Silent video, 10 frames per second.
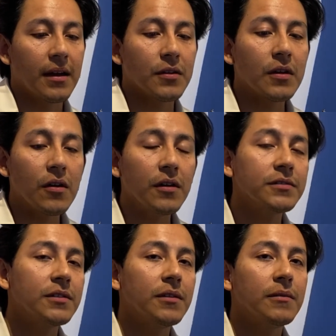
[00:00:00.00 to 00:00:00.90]
You can
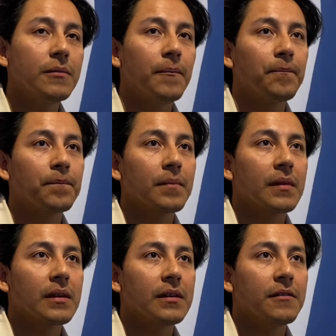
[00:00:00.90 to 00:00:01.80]
also
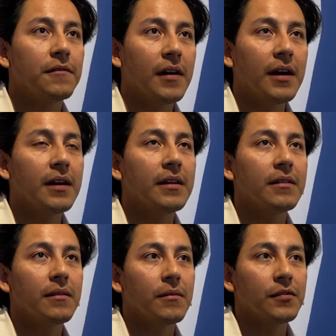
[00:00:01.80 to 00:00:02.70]

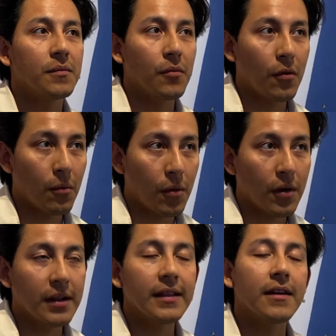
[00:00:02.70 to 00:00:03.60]
find some more
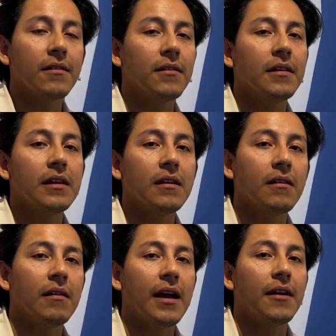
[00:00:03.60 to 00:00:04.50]
work later in the
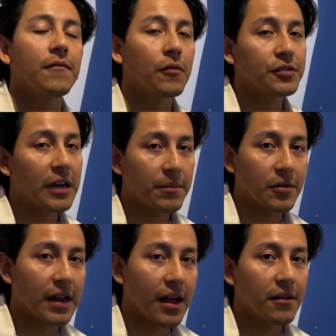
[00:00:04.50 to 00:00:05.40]
year at 4
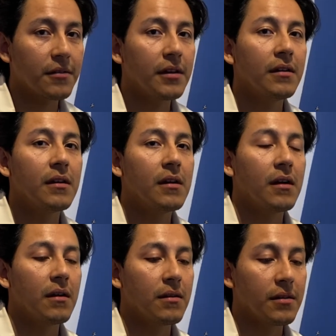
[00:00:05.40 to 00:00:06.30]
Chapter Gallery
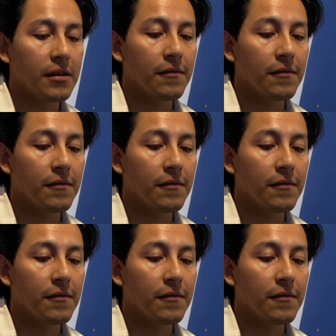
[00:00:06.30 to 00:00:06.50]
on the